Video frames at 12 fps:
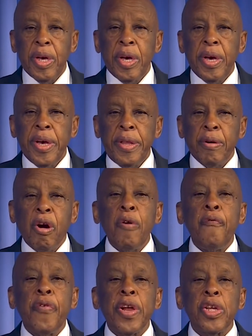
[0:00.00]
The
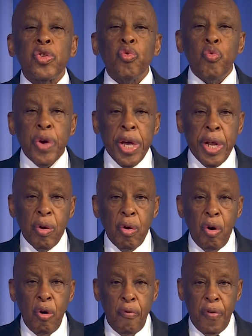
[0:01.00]
conference will
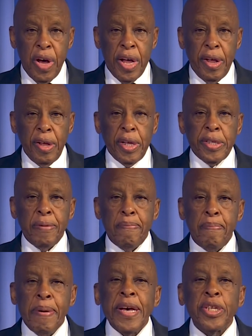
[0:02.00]
offer the
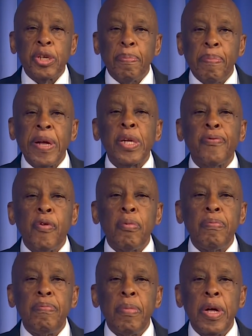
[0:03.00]
best
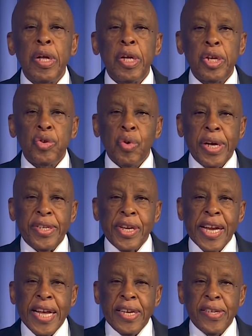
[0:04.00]
platform to
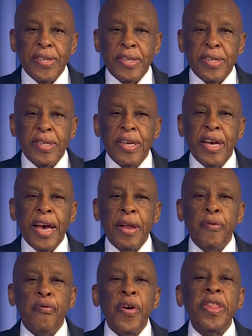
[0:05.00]
address
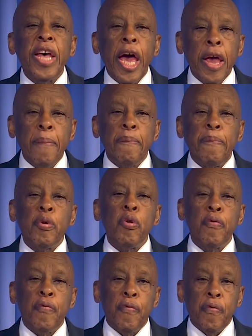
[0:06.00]
and further
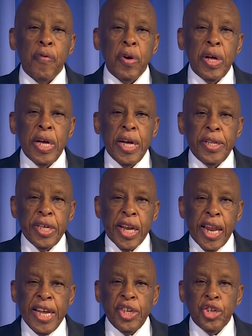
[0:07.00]
improve the
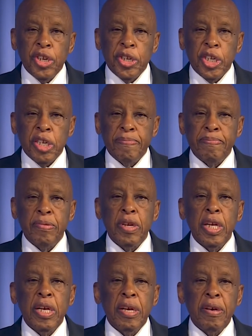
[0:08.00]
relationship
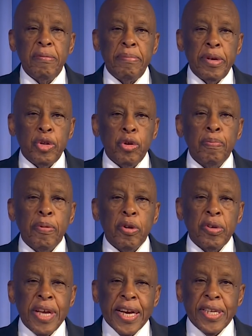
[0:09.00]
between
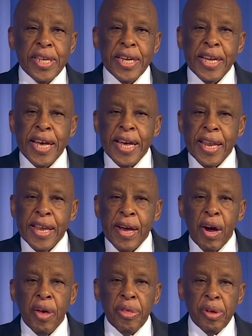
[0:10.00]
protected area
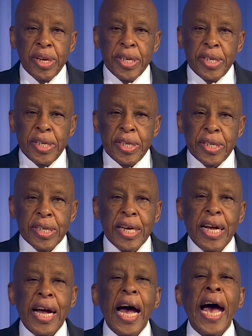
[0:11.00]
authorities
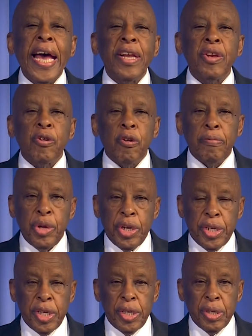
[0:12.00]
and
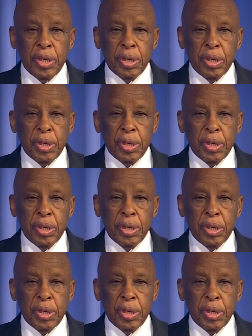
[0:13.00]
communities.